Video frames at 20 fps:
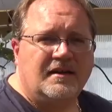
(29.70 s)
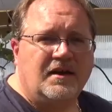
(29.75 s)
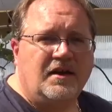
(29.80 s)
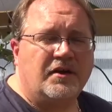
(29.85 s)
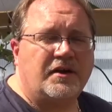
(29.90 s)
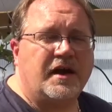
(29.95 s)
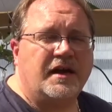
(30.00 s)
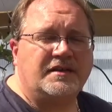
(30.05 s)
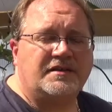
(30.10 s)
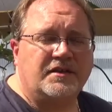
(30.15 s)

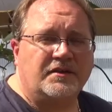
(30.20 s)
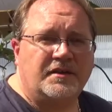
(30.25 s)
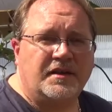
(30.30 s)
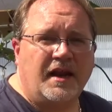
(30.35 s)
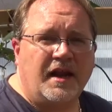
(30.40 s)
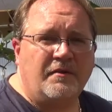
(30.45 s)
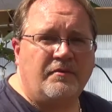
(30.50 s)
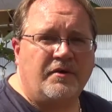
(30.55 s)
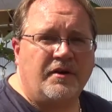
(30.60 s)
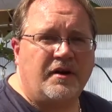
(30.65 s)
Okay, so
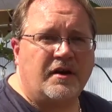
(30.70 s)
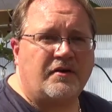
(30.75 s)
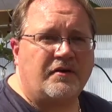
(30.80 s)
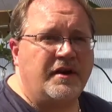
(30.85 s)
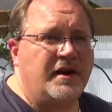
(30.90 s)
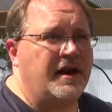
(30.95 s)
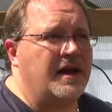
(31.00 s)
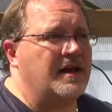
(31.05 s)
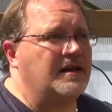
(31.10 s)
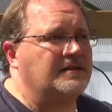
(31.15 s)
today we're in a
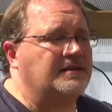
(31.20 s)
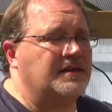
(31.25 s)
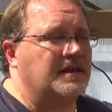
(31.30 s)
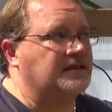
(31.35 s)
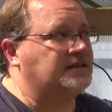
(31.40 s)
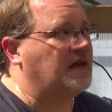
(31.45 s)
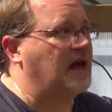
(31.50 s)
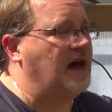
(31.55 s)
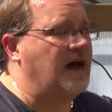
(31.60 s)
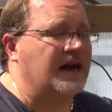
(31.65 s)
greenhouse.
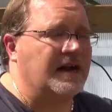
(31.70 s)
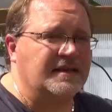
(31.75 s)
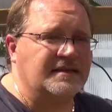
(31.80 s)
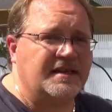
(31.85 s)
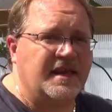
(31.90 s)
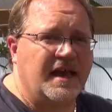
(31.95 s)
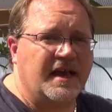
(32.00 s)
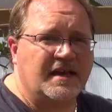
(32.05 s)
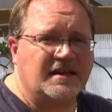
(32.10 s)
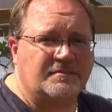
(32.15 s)
It's hot as
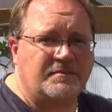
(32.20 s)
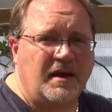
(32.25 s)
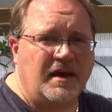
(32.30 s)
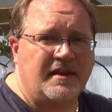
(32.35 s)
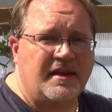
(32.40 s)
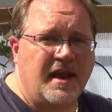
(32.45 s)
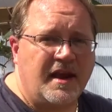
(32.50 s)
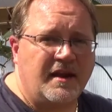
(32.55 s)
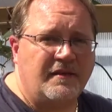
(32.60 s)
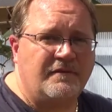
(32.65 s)
heck. It's
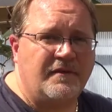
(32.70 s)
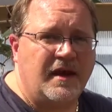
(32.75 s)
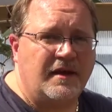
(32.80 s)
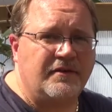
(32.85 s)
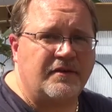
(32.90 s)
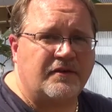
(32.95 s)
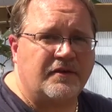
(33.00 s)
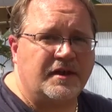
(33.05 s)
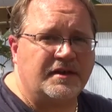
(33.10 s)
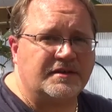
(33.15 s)
about
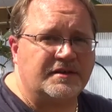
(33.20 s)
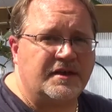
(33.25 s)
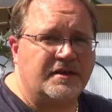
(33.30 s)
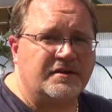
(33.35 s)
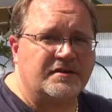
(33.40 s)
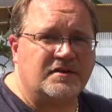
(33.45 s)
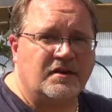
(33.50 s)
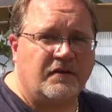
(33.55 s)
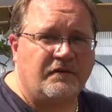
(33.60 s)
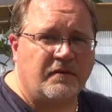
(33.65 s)
95 degrees in
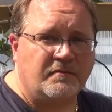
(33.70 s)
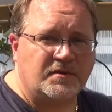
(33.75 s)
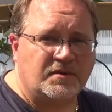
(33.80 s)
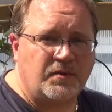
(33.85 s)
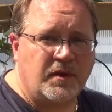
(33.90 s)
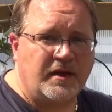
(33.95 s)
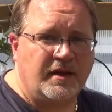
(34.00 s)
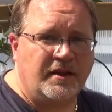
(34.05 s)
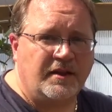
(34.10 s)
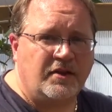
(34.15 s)
here, so if I'm
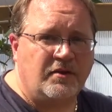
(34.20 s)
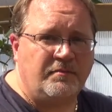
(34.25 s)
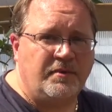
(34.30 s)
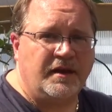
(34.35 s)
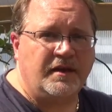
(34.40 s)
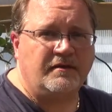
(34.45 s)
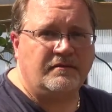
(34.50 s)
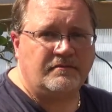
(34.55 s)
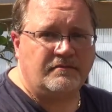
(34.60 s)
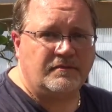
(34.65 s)
sweating a little
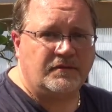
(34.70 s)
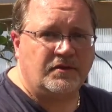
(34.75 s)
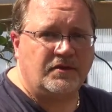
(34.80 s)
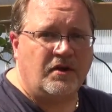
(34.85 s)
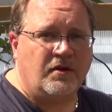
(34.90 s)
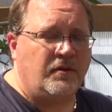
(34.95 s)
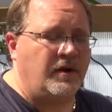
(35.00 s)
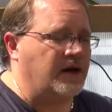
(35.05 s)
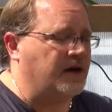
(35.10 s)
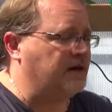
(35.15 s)
bit, you
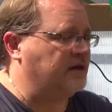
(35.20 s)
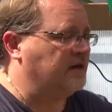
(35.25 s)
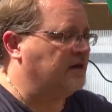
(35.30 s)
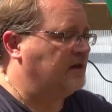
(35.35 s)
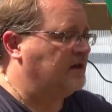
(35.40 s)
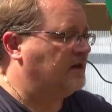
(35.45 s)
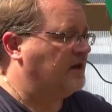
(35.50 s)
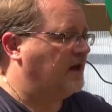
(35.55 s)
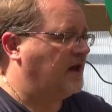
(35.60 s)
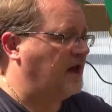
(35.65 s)
know why.
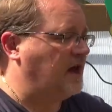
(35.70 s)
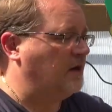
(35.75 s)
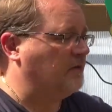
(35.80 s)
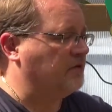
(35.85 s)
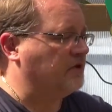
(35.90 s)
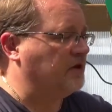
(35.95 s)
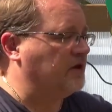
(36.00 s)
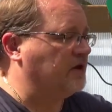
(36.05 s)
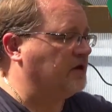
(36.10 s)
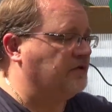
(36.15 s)

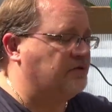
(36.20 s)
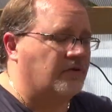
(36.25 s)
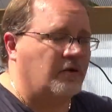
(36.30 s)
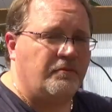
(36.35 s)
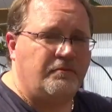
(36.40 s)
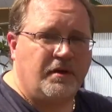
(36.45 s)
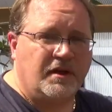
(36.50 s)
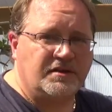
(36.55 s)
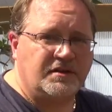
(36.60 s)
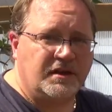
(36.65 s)
We're going to go through a
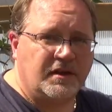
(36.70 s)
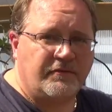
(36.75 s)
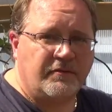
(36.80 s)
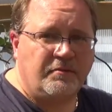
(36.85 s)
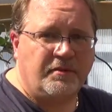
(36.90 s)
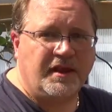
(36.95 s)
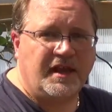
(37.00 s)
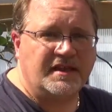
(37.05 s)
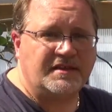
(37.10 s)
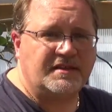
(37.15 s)
bunch of
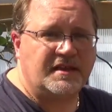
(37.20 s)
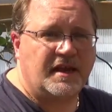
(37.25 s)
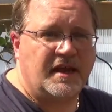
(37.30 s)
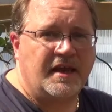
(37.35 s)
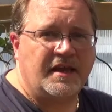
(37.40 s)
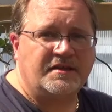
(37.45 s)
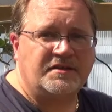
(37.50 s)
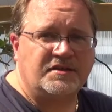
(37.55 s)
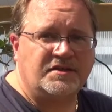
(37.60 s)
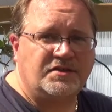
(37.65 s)
different plants
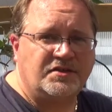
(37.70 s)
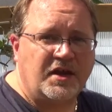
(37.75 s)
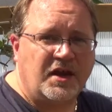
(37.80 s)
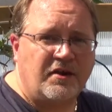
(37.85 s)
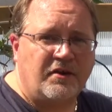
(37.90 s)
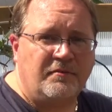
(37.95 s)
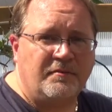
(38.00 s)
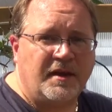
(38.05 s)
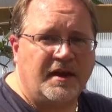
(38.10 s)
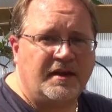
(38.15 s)
today. It's just
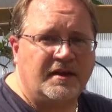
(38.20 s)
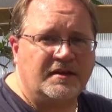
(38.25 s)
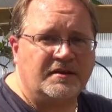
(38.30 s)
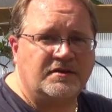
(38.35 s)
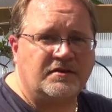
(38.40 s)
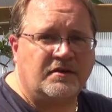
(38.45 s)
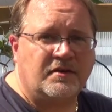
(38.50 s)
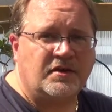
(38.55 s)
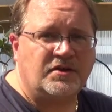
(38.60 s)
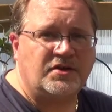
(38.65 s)
general
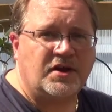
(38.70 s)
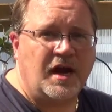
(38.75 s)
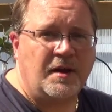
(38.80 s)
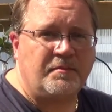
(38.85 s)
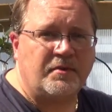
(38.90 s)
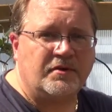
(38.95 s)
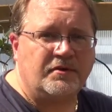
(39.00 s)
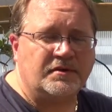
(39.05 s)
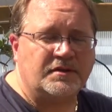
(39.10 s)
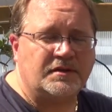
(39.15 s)
maintenance on our
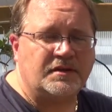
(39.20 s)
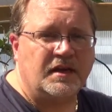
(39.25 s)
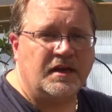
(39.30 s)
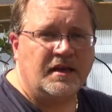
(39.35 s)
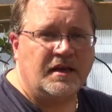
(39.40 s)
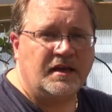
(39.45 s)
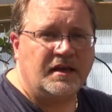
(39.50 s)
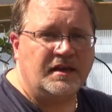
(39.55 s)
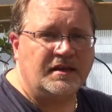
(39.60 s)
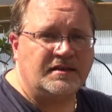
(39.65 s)
tropicals
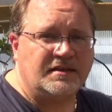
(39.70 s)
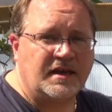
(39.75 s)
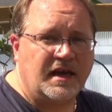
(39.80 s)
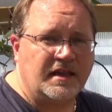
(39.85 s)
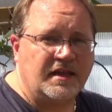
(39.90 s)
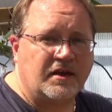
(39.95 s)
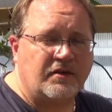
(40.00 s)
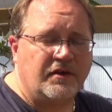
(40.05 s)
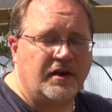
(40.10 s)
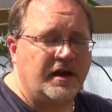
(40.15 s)

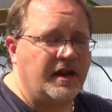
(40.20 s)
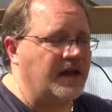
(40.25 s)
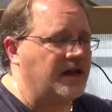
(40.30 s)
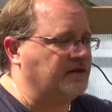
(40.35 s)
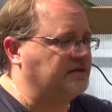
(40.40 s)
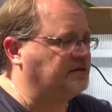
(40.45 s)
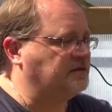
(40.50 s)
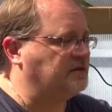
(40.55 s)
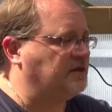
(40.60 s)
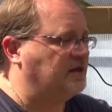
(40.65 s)
inside the
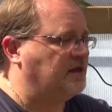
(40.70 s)
greenhouse.